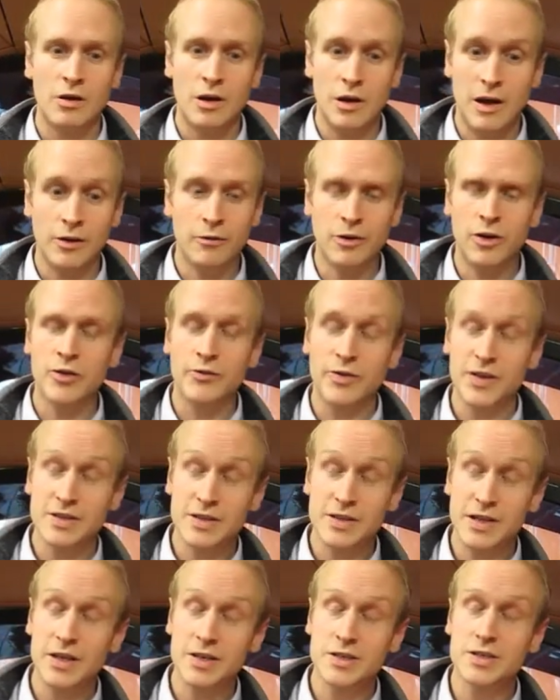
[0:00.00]
Another
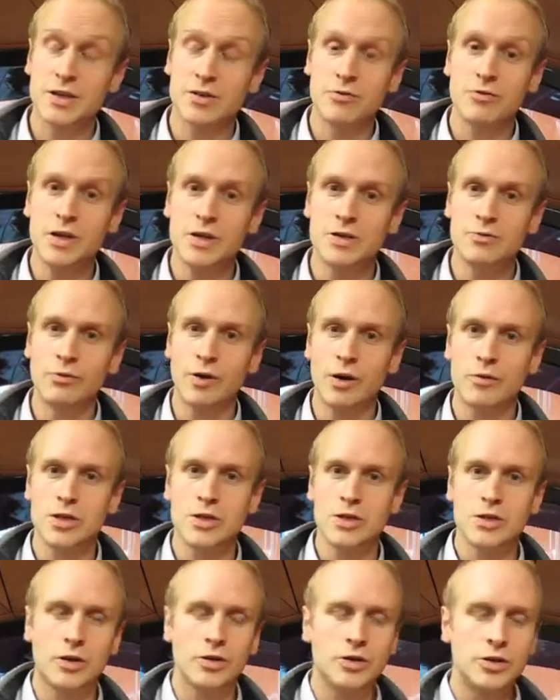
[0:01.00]
fantastic reason why we
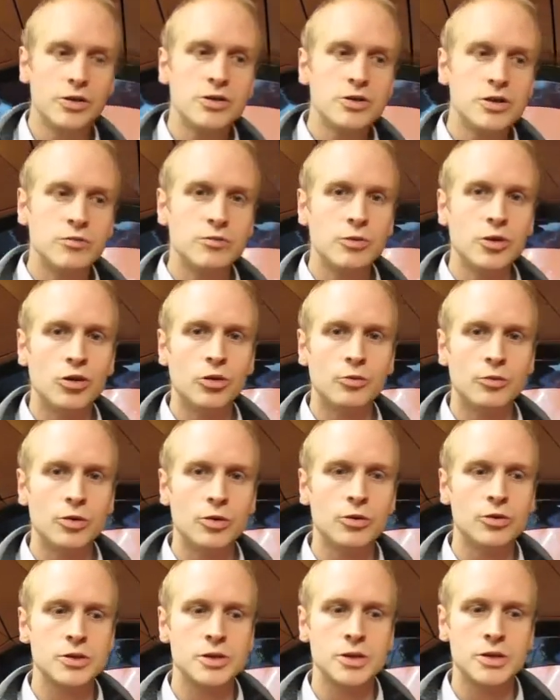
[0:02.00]
started using Moodle
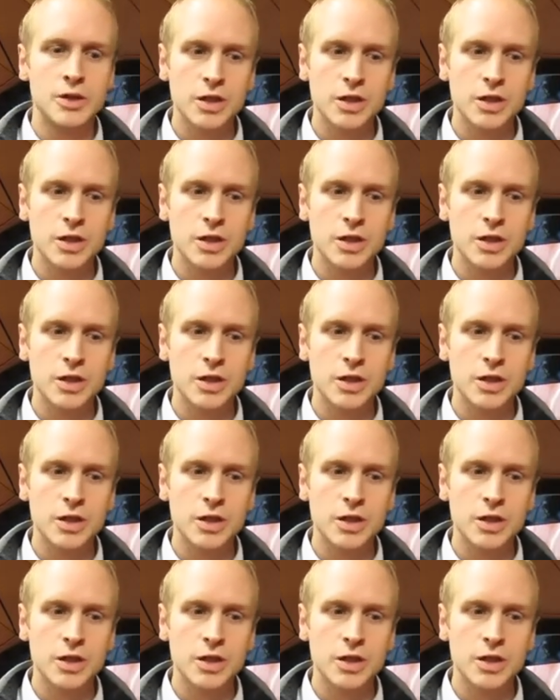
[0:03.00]
Books is